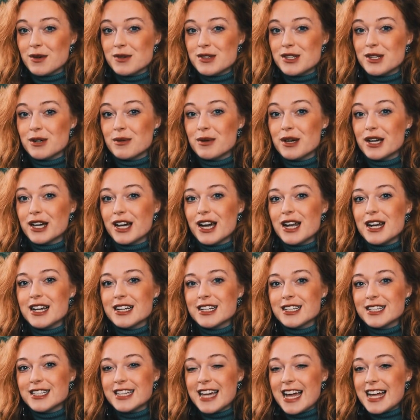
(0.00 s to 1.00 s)
So we're gonna
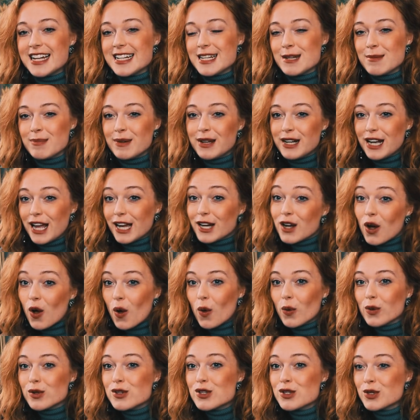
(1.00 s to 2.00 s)
get a bit like
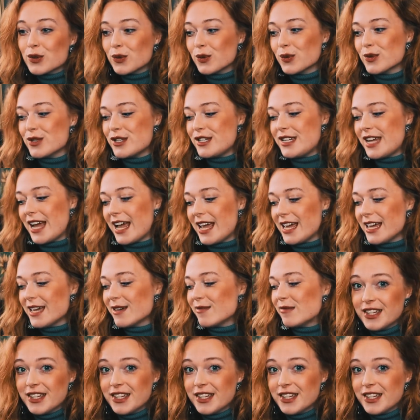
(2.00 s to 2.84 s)
old school today.